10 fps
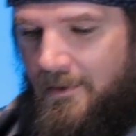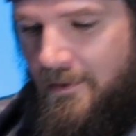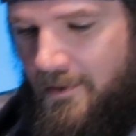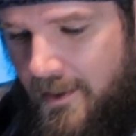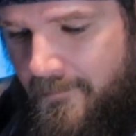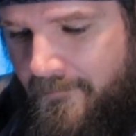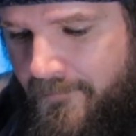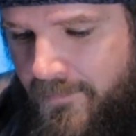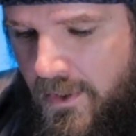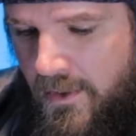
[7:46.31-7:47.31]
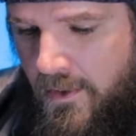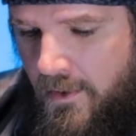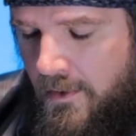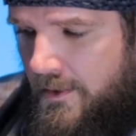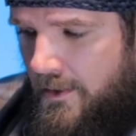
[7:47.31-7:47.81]
All right.
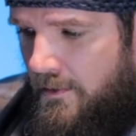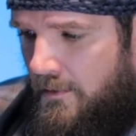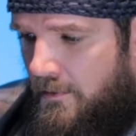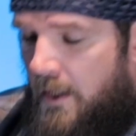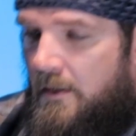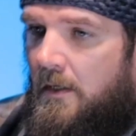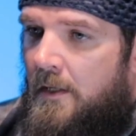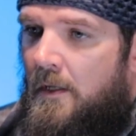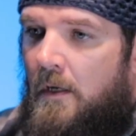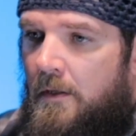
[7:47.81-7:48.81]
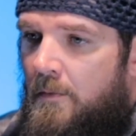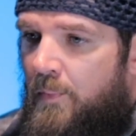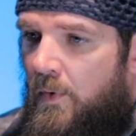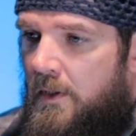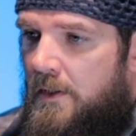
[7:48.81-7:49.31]
So, and and the other
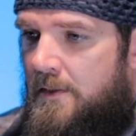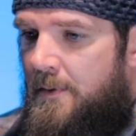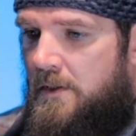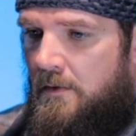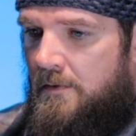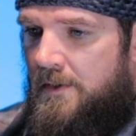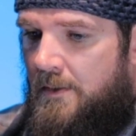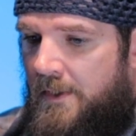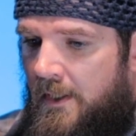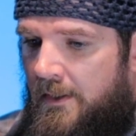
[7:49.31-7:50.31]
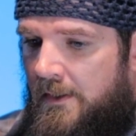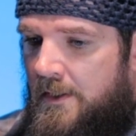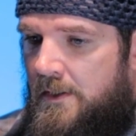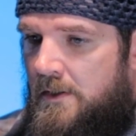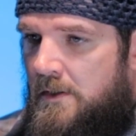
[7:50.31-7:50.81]
point, especially with something like
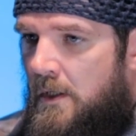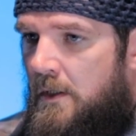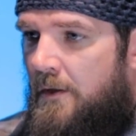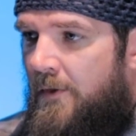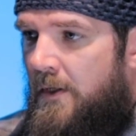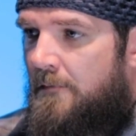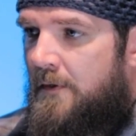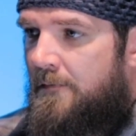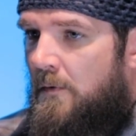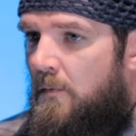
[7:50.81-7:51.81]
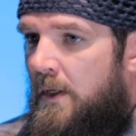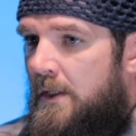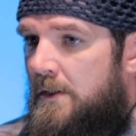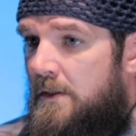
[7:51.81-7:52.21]
this, is trying to think of different ways.